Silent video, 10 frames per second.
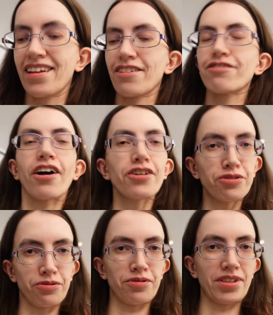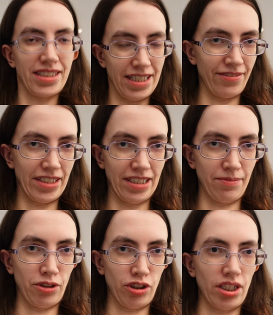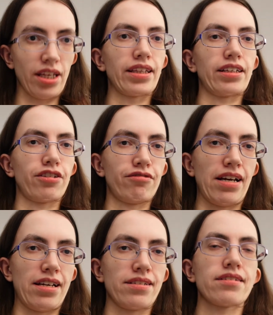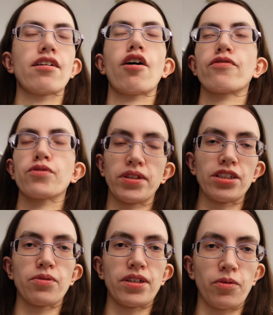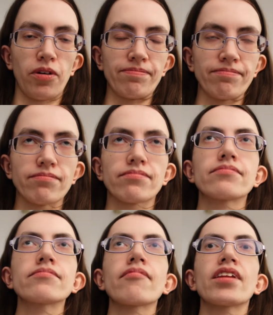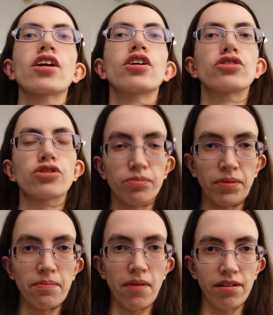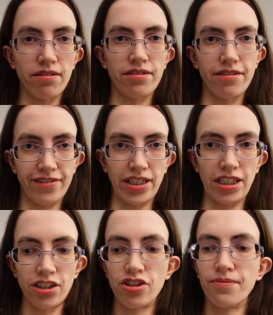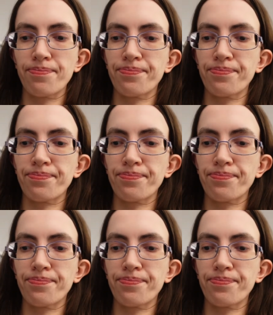The final Stephen King book that I read of 2021 took me a month to finish.